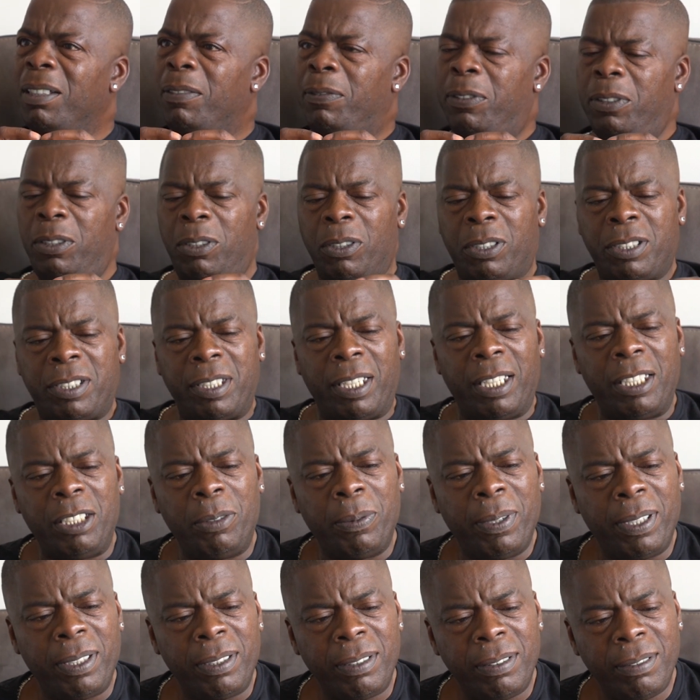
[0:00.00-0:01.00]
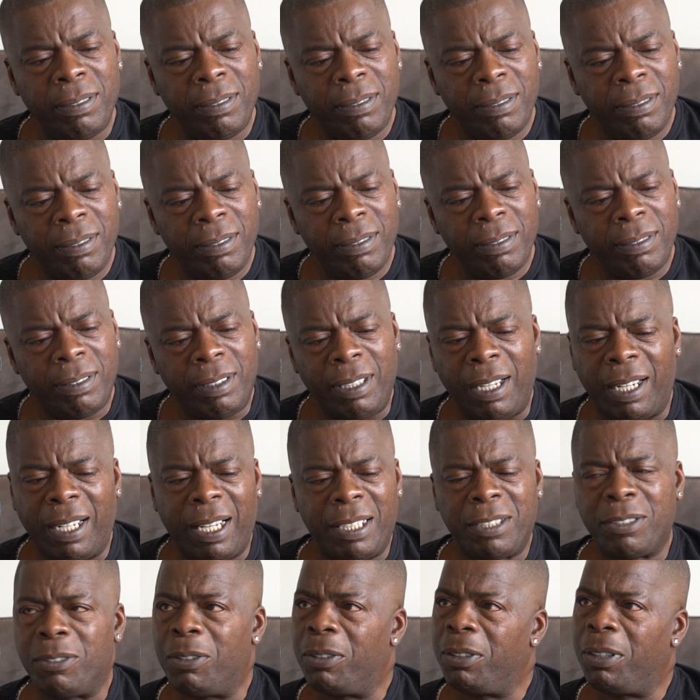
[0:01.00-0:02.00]
If you looked at it, he went, nah,
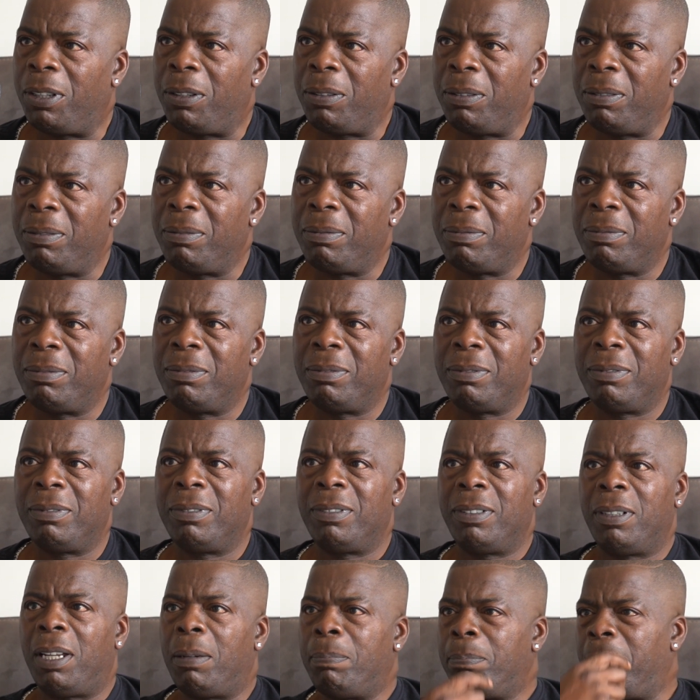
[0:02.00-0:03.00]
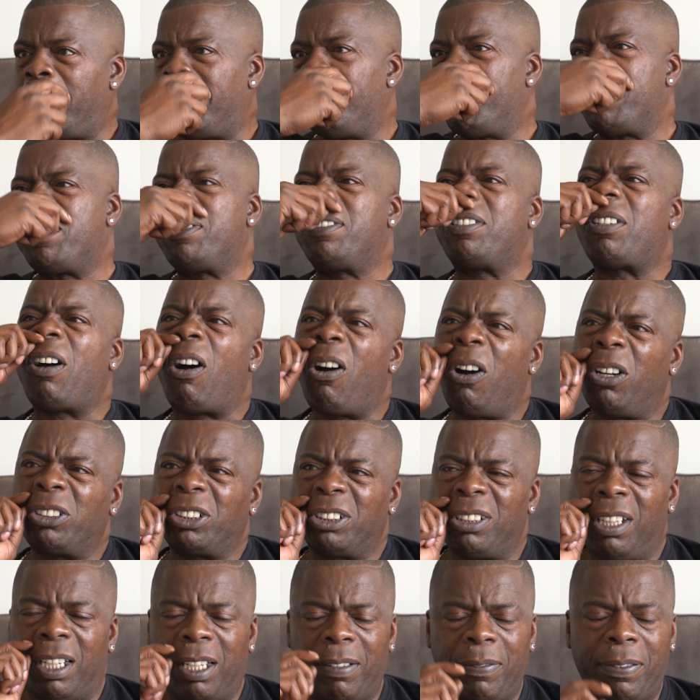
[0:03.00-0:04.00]
that's not you. Big
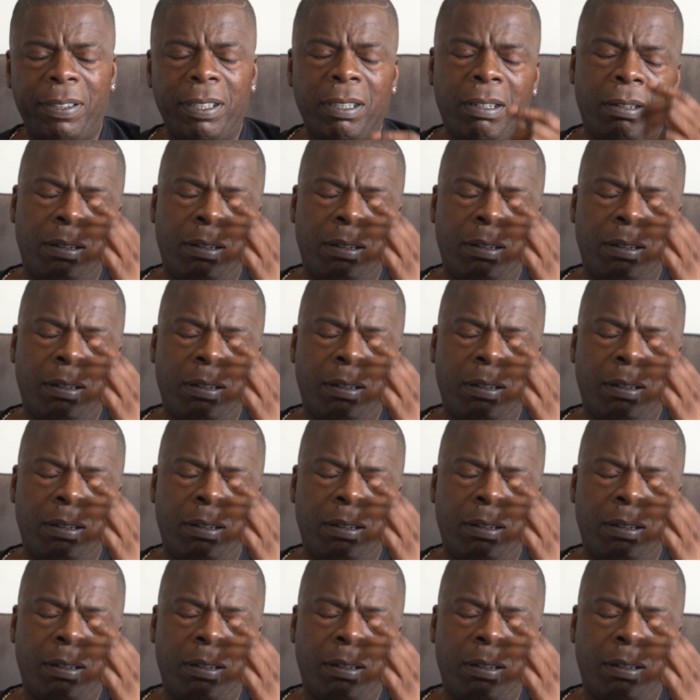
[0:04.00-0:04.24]
moustache, right?